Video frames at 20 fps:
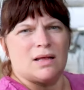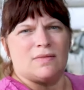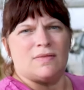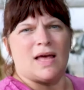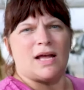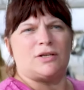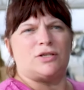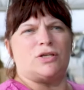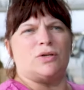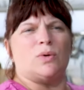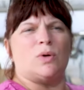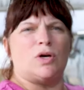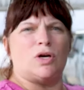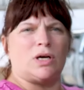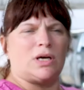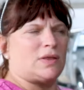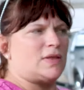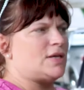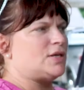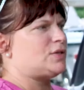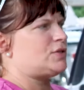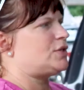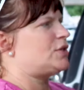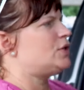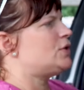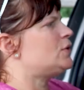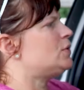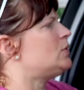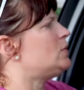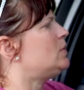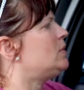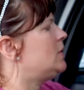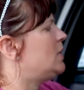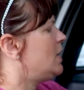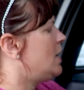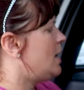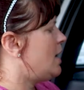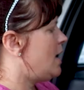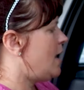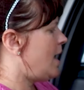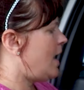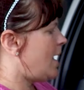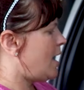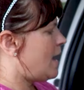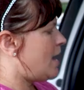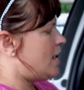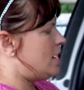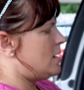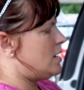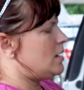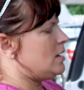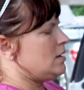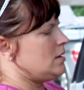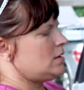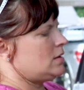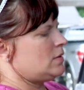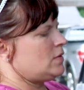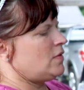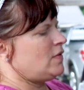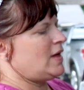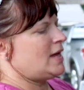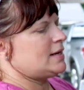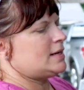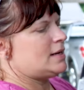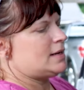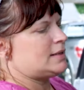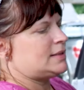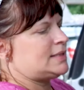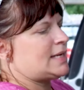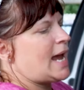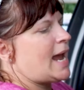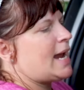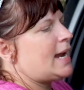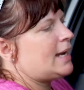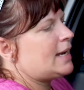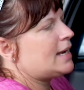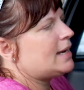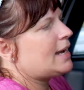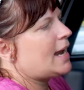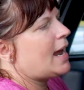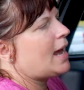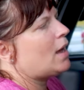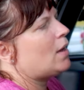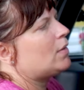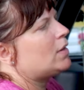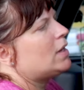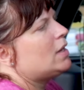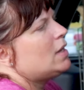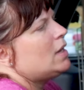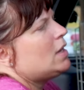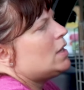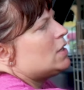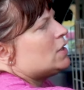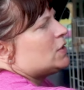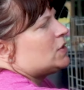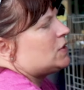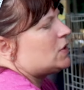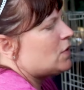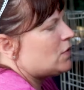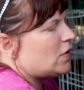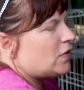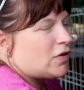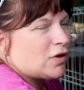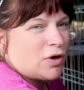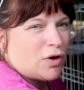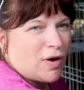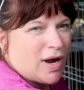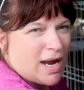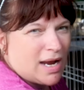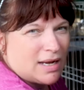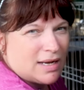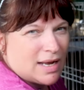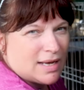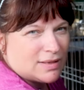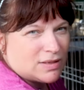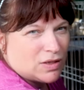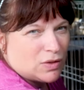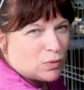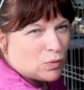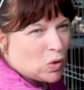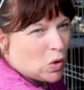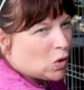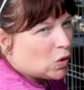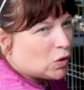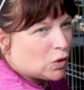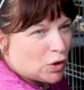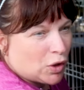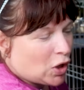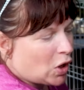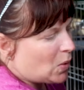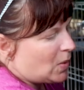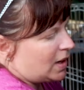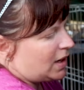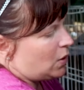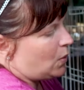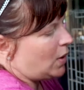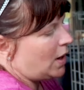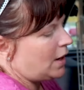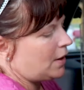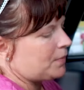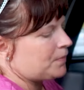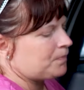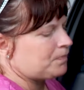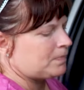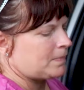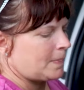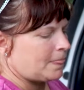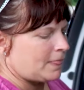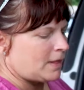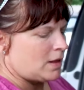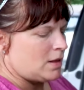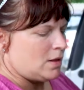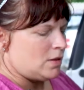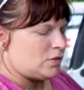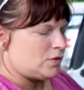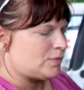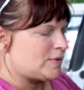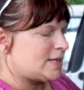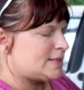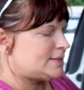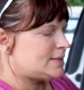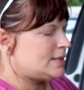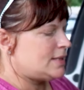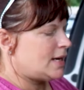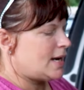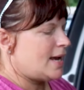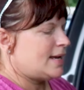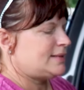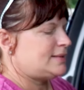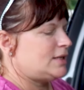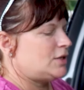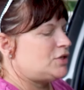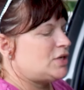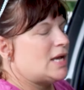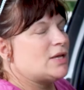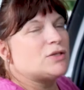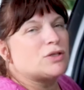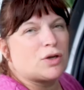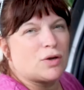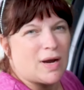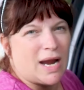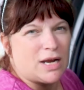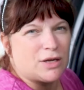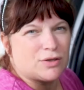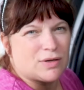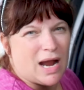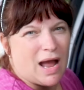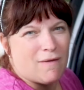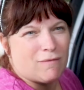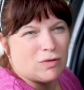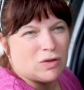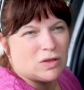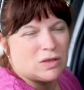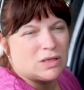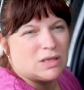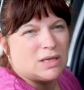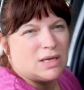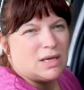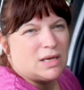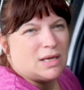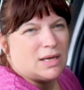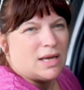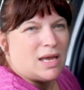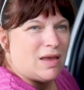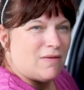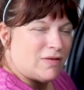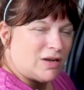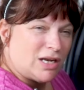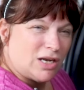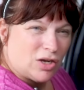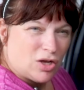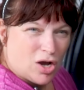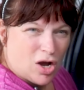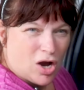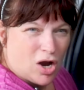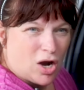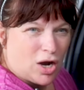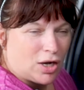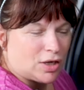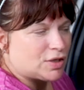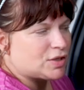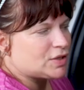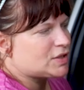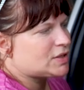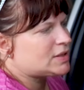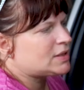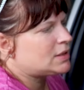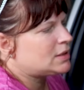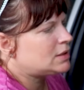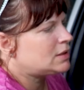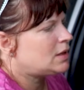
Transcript: that you hook these to and then tighten it down so that the crate doesn't roll or go anywhere. The reason that I suggest crate travel, even in cars,